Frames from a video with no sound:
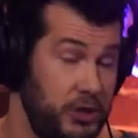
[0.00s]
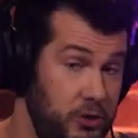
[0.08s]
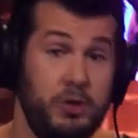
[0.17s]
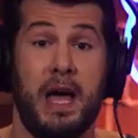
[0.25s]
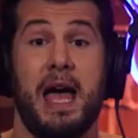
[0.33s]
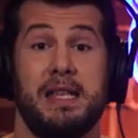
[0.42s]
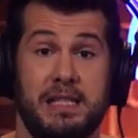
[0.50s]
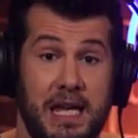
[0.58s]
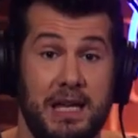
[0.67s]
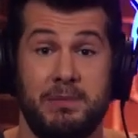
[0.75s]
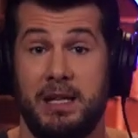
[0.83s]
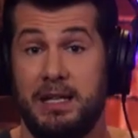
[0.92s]
you guys
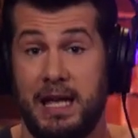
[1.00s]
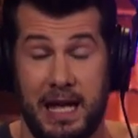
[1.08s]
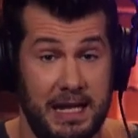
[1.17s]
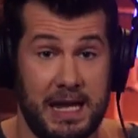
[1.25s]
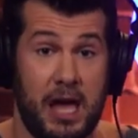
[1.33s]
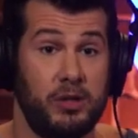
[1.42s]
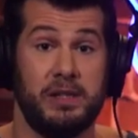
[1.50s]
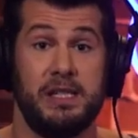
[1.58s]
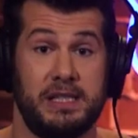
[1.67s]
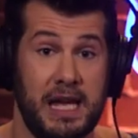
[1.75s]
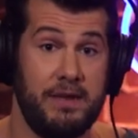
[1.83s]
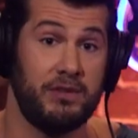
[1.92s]
came in and not only
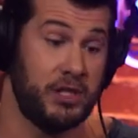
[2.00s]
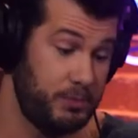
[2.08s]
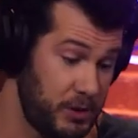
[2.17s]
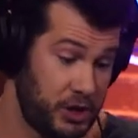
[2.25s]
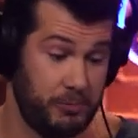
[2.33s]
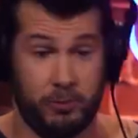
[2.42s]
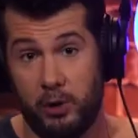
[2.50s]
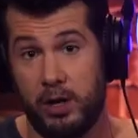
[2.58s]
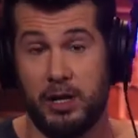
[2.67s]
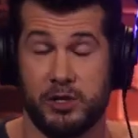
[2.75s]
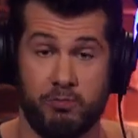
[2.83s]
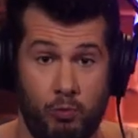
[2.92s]
saved us, but
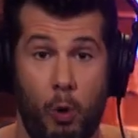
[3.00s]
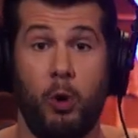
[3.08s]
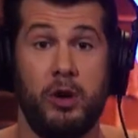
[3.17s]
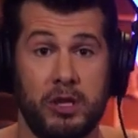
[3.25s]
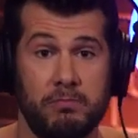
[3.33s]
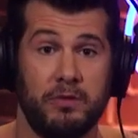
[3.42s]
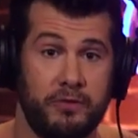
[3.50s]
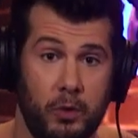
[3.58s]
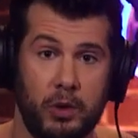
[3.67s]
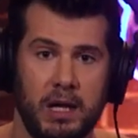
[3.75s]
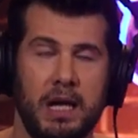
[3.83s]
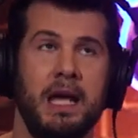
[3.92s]
supported us more than before.